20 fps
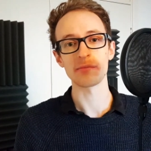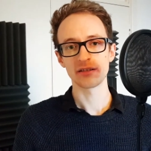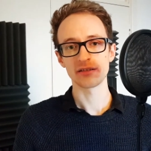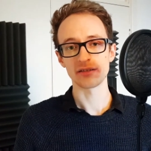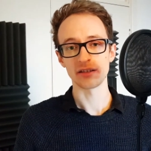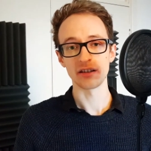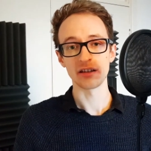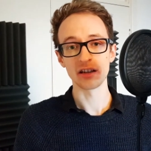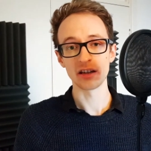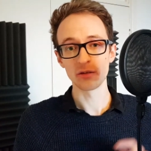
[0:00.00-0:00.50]

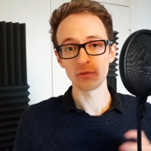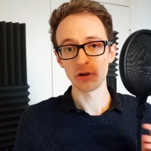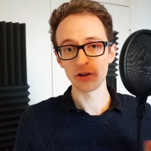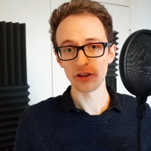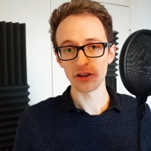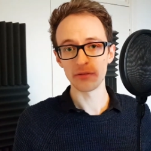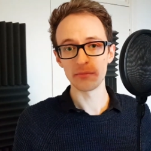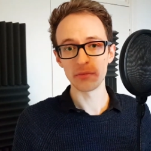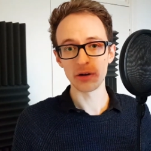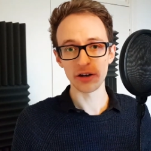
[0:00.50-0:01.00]
So you're going to
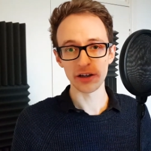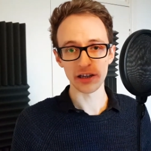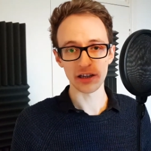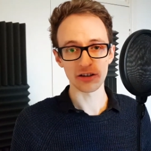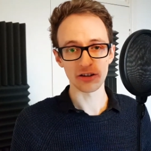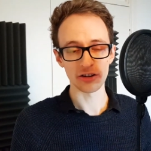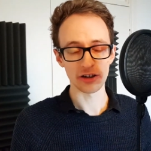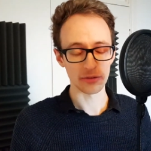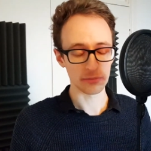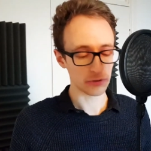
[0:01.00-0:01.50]
want the
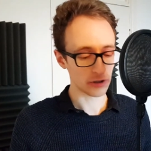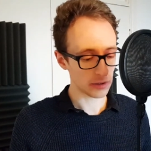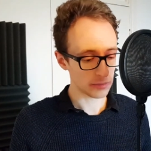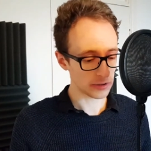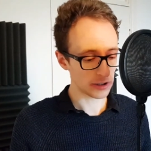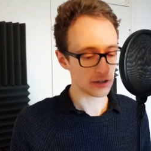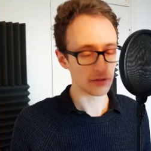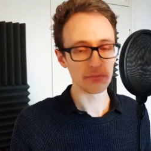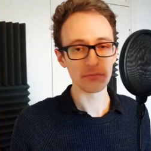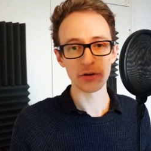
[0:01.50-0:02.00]
mic on a
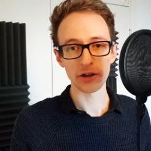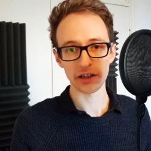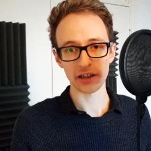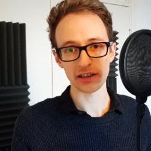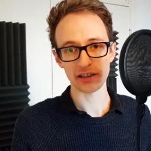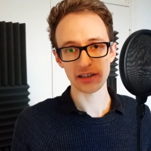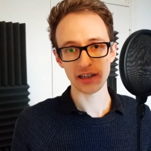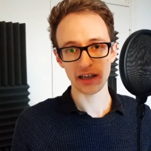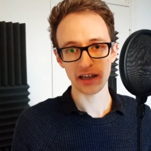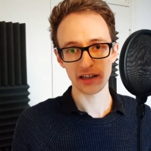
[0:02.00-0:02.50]
proper
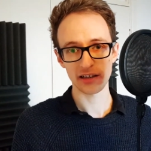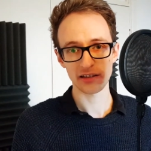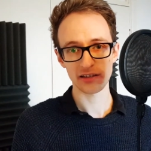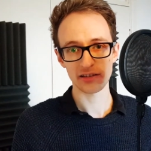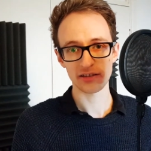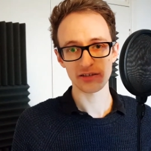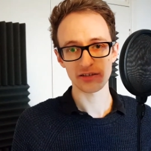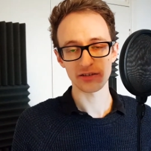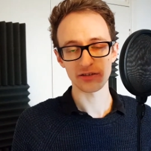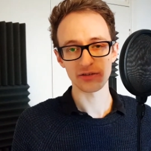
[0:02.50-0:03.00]
mic
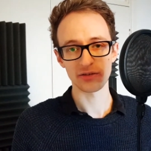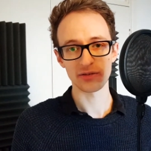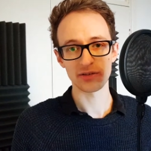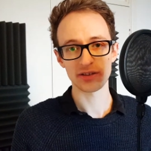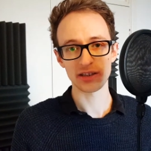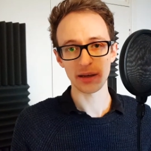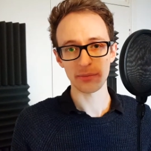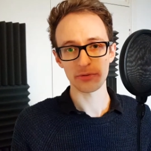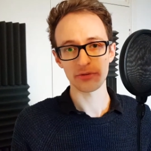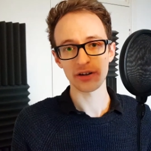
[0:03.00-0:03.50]
stand to
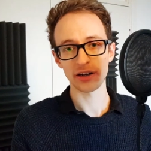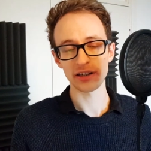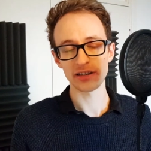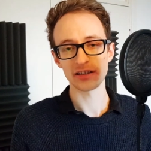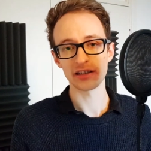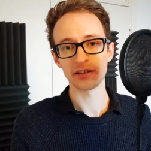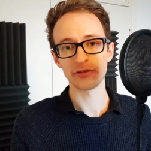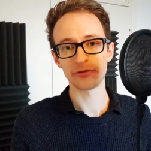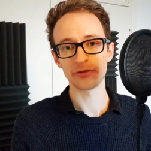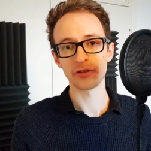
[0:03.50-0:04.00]

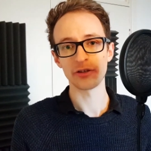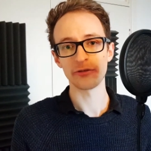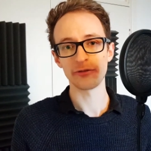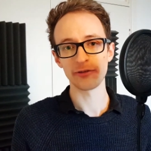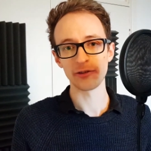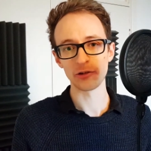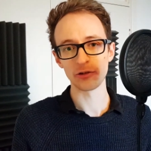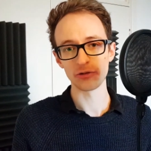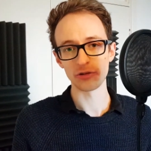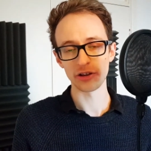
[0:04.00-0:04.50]
separate it from the
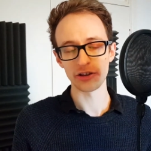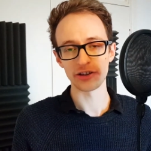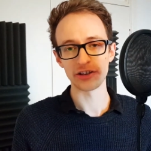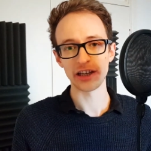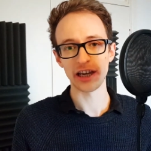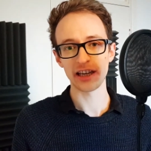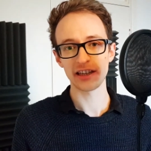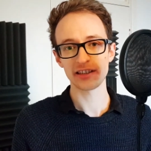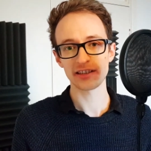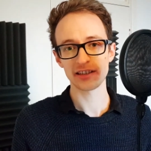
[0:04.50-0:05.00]
floor or the
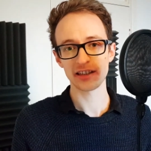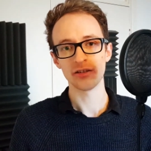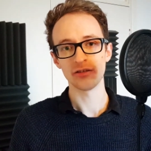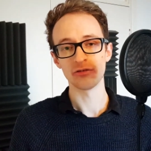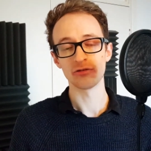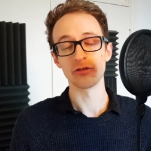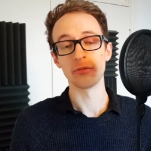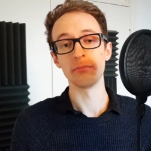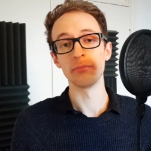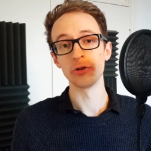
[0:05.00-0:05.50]
desk,
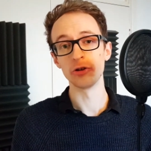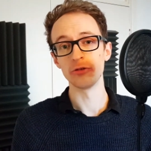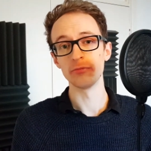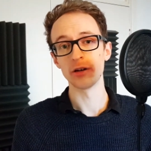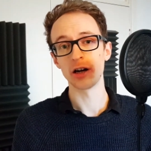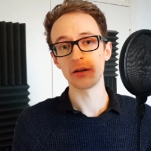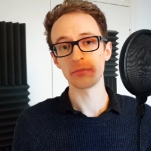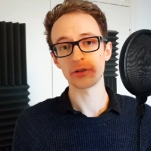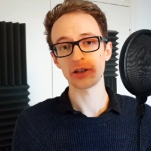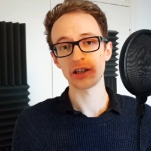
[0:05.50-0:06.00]
or a boom
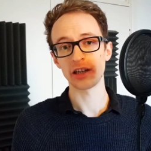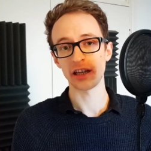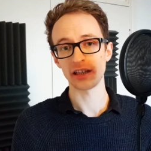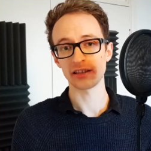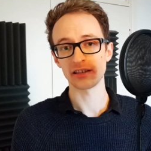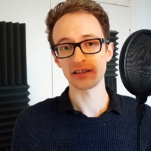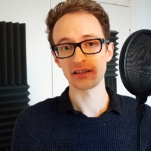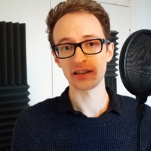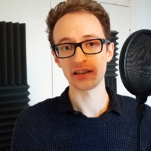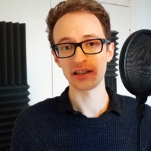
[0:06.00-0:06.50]
arm
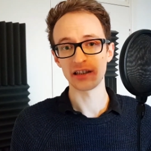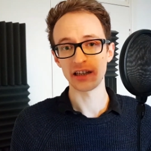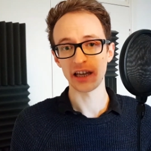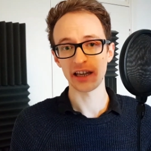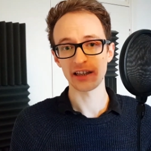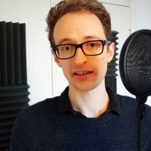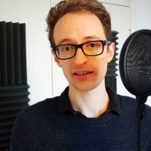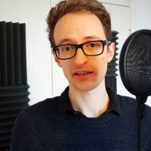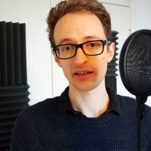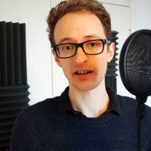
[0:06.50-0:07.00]
connected to the
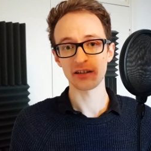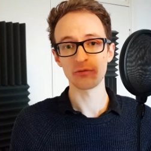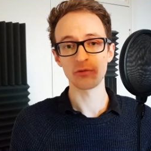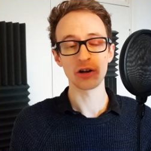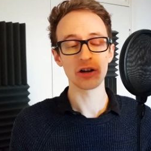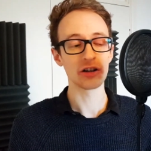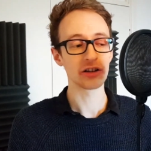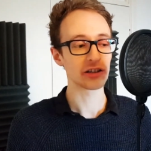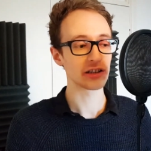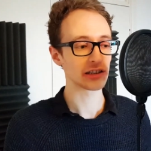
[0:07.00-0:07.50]
desk can
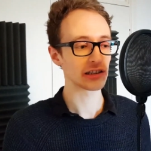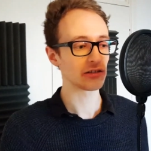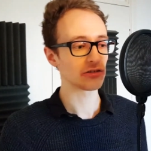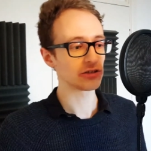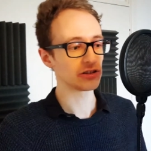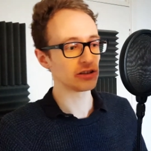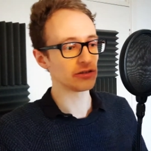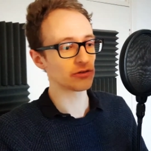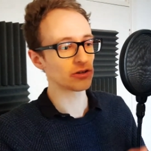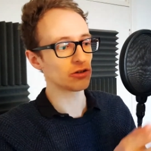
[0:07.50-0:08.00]
work as long
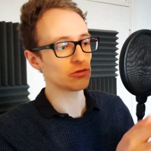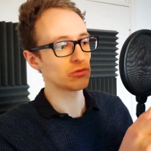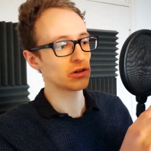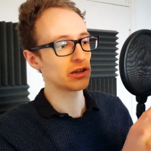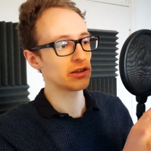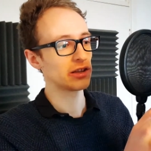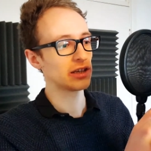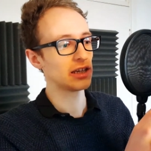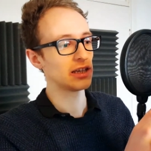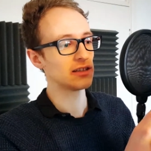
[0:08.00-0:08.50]
as you've got one
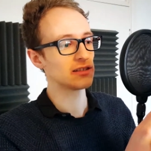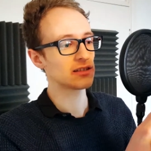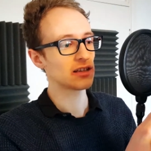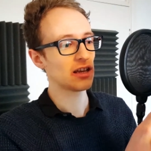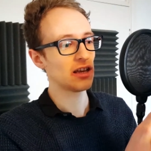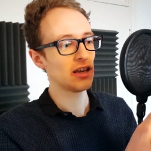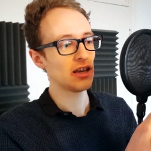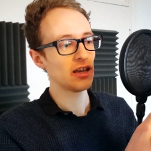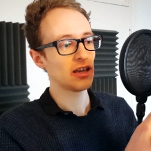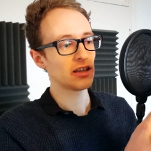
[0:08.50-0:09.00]
of these,
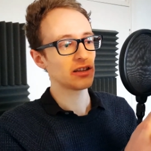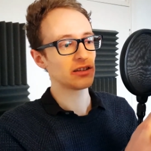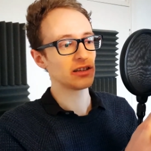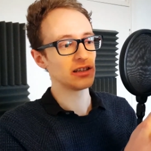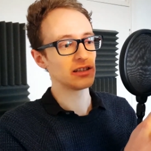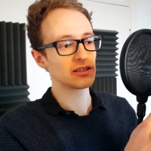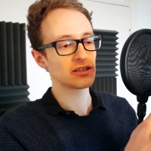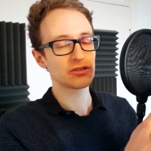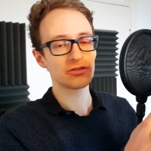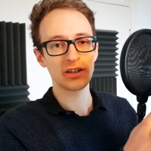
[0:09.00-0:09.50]

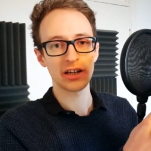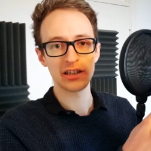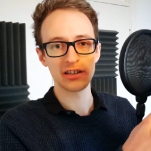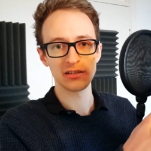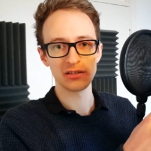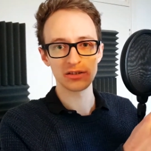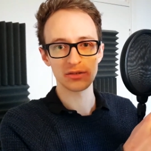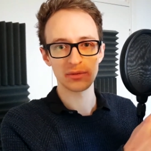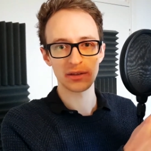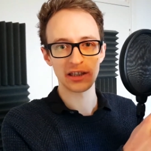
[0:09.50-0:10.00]
these
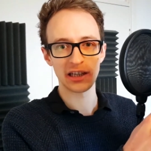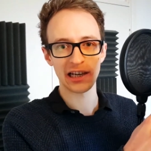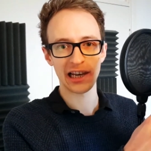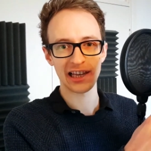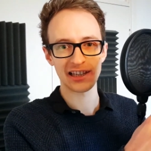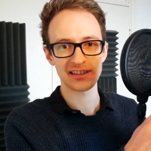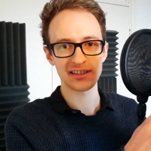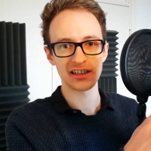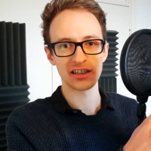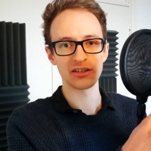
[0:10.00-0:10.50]
cradles with the
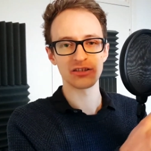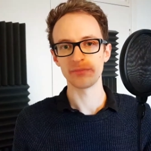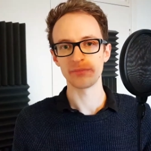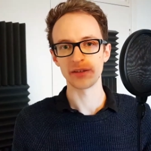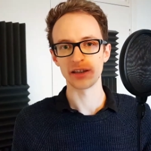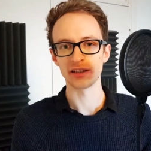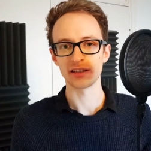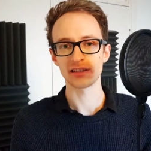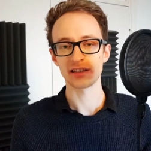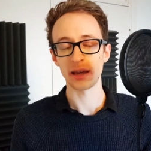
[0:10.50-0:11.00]
elastic on.
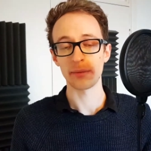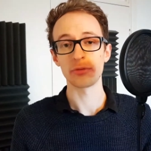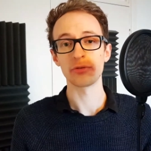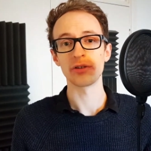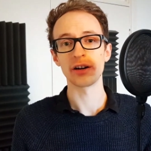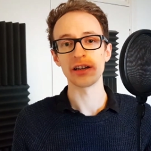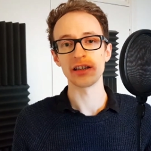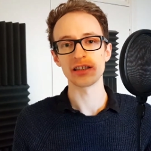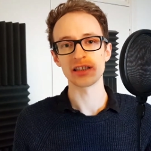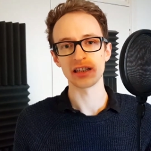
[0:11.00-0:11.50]
It
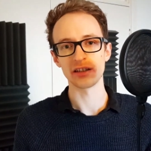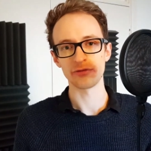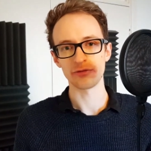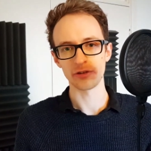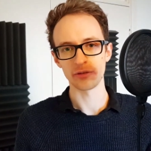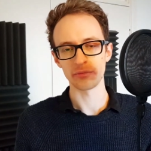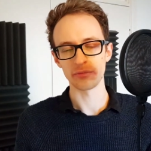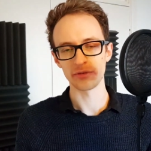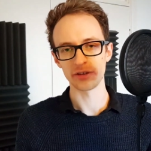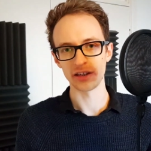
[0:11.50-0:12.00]
separates it
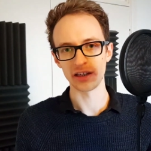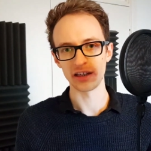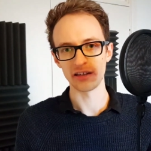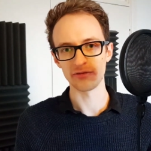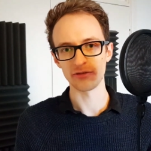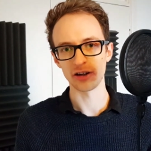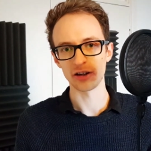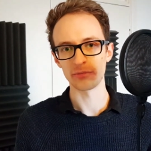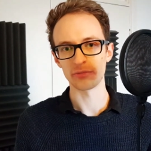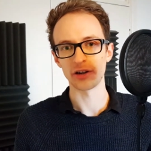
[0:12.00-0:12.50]
from the
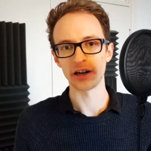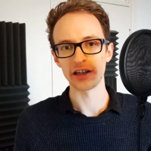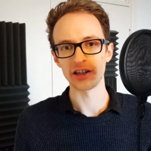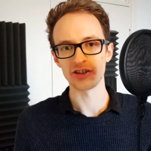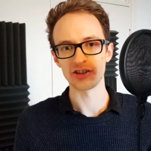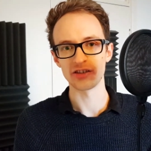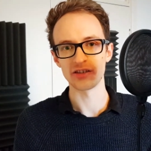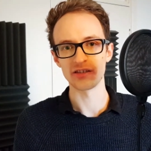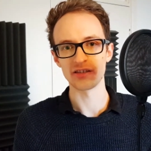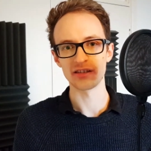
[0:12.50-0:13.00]

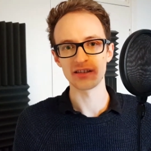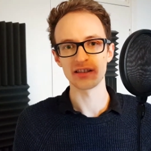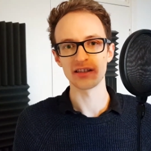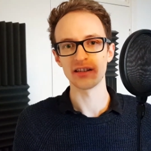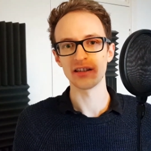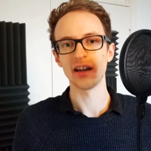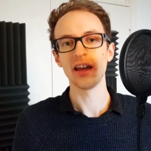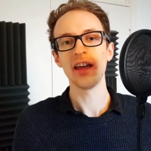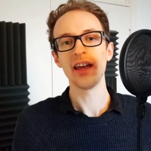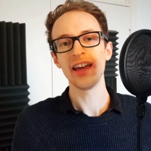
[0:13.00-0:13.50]
vibrations
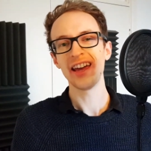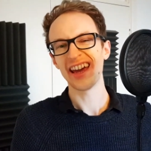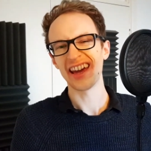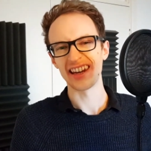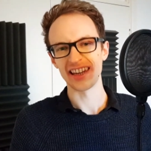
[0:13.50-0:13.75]
and any